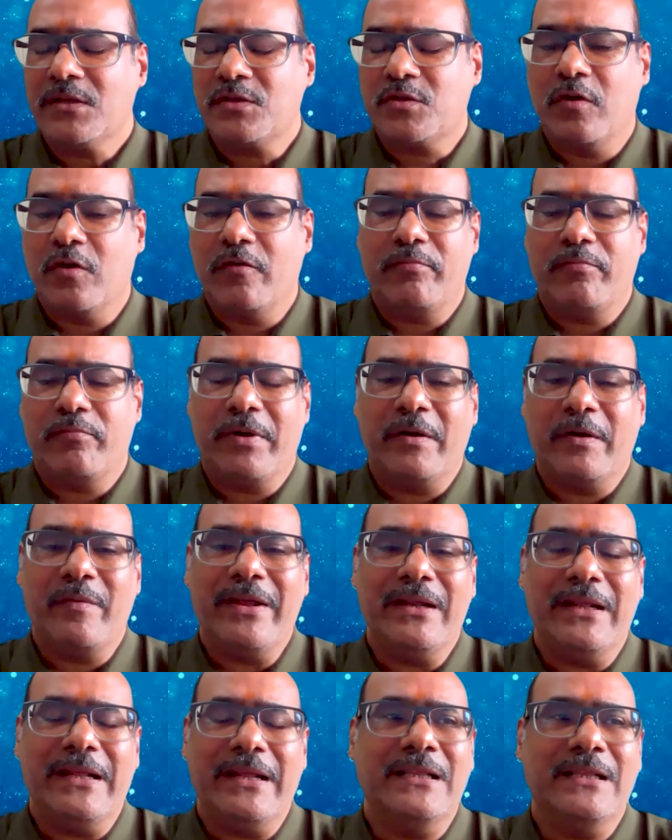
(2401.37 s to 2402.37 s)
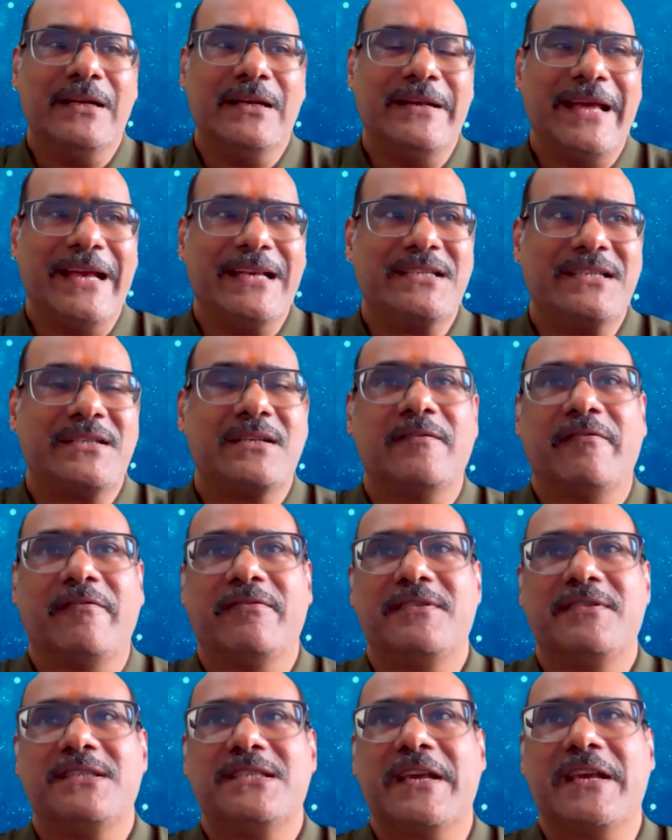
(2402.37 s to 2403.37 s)
So between in the next
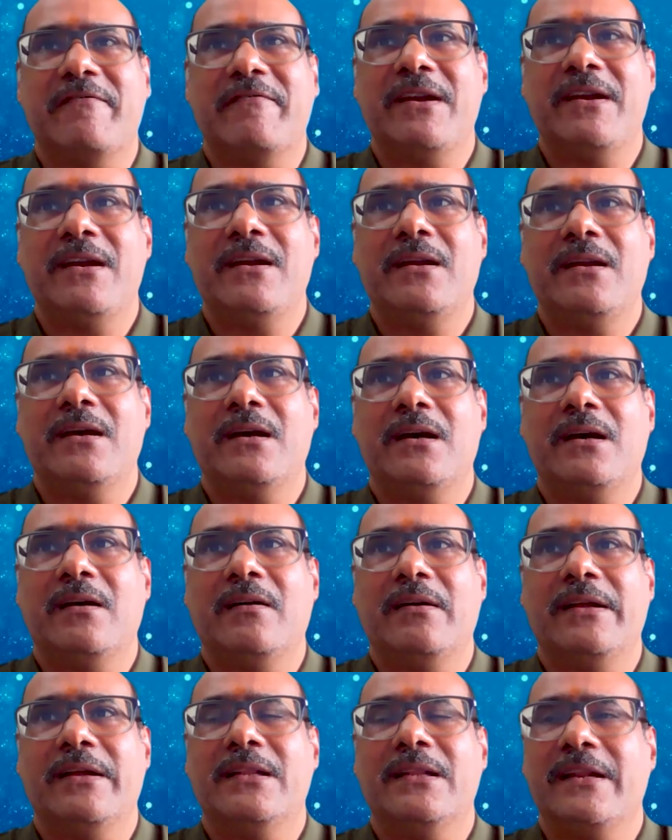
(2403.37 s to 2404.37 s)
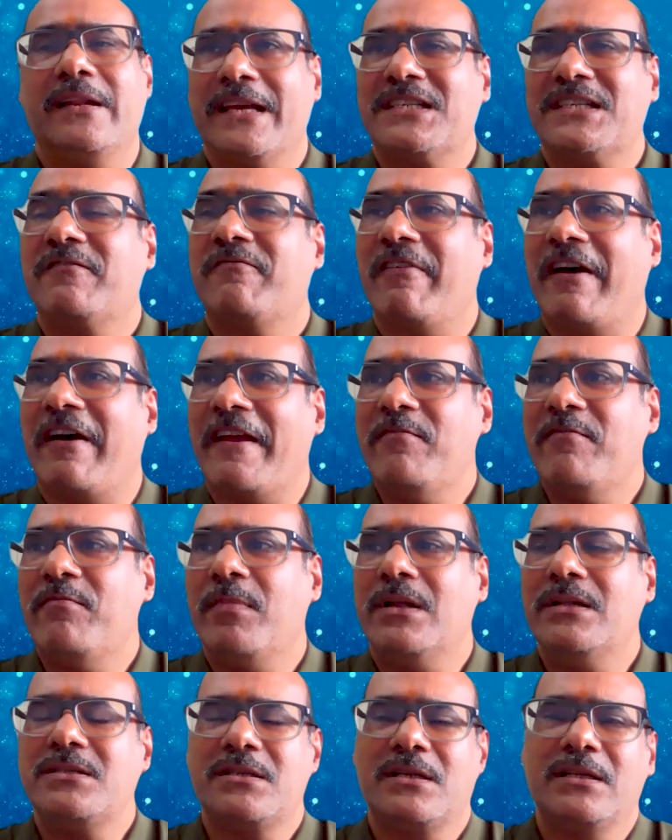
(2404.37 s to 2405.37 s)
5
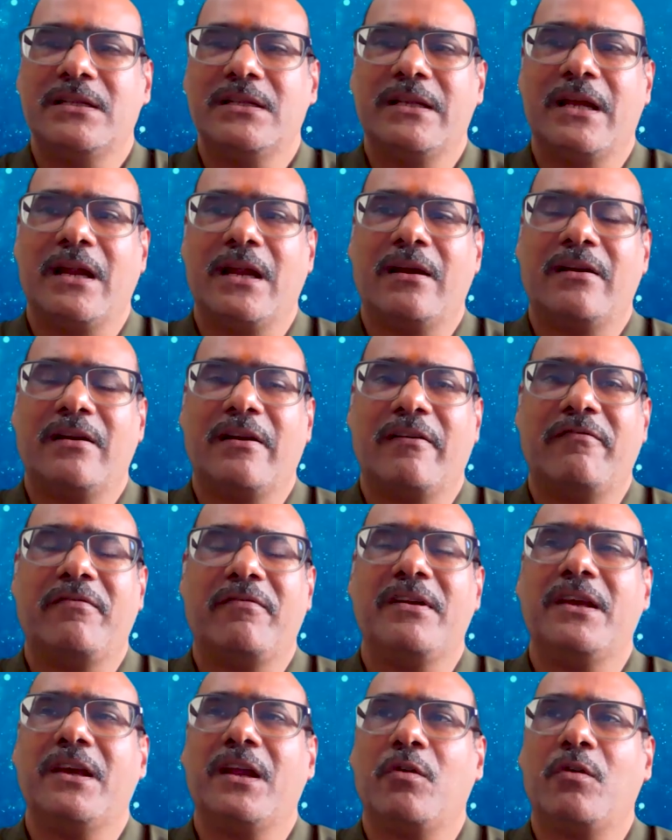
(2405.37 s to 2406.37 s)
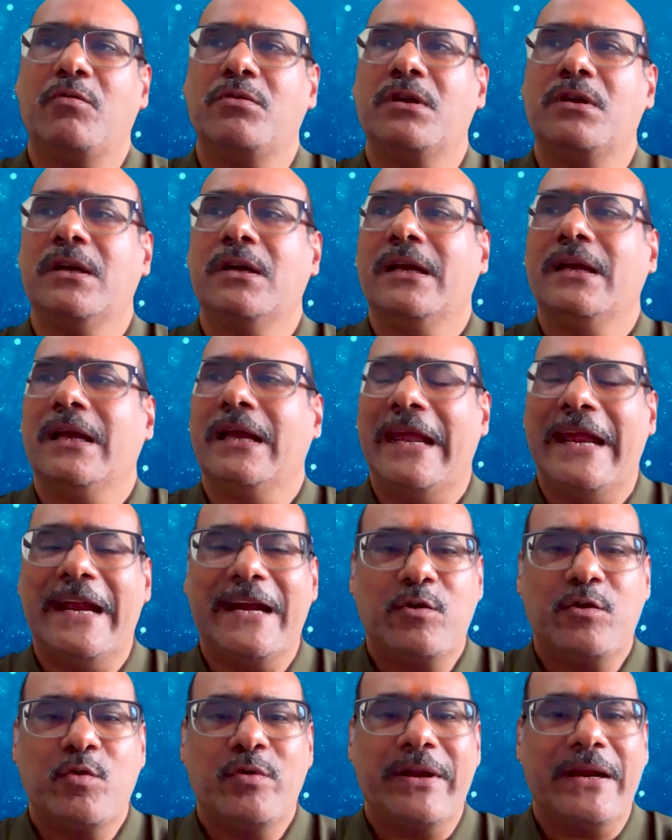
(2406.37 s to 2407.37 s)
months, there are roughly around
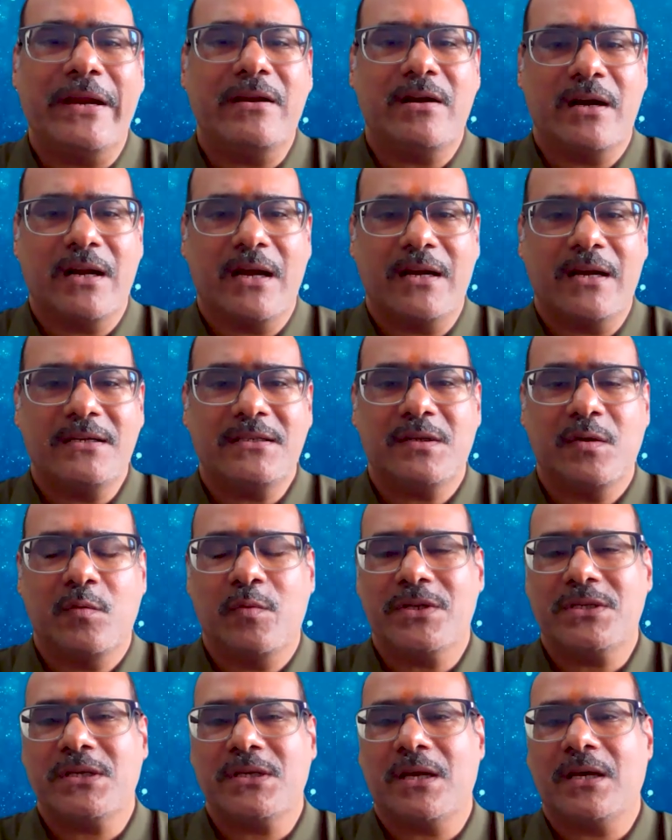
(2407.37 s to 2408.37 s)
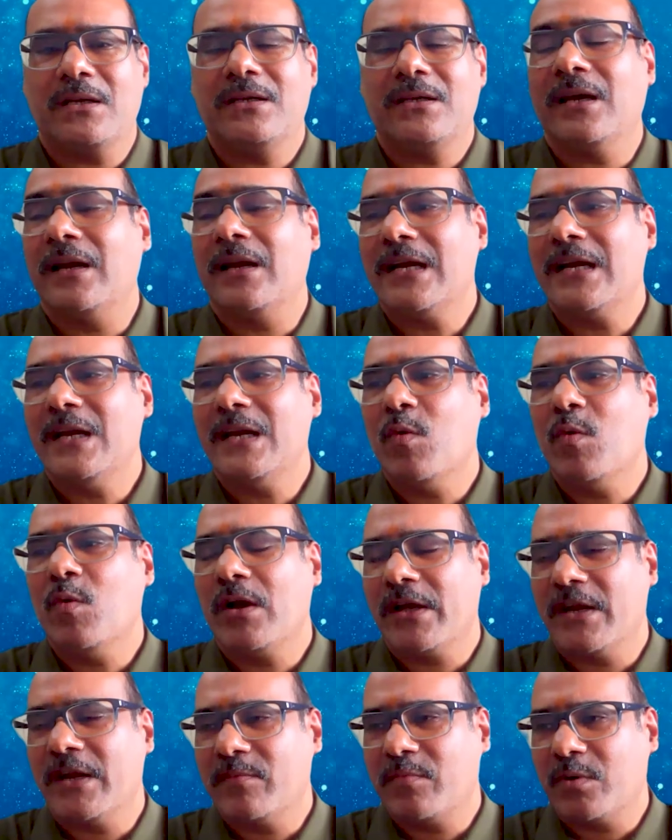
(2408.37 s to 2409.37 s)
8 to 10 radars which are currently
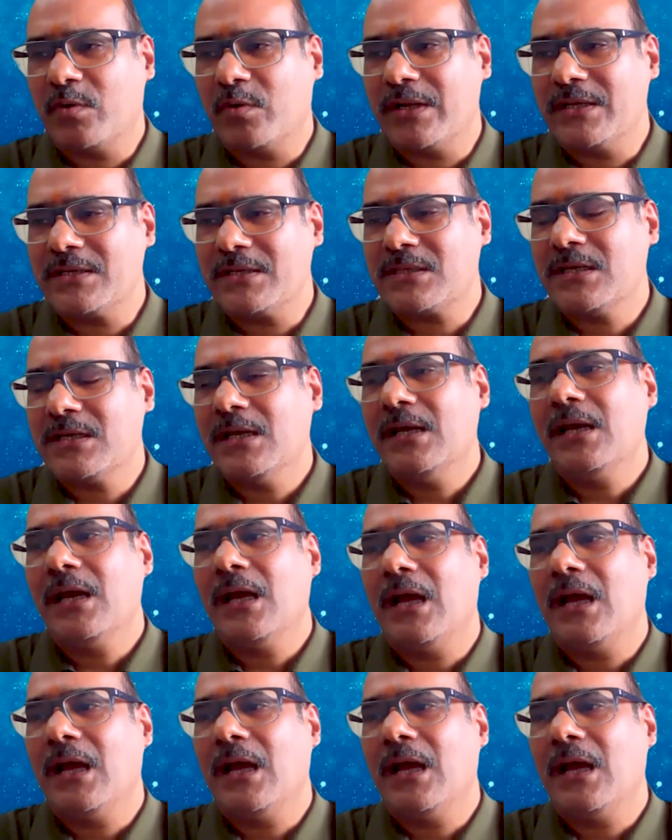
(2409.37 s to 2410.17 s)
work in progress.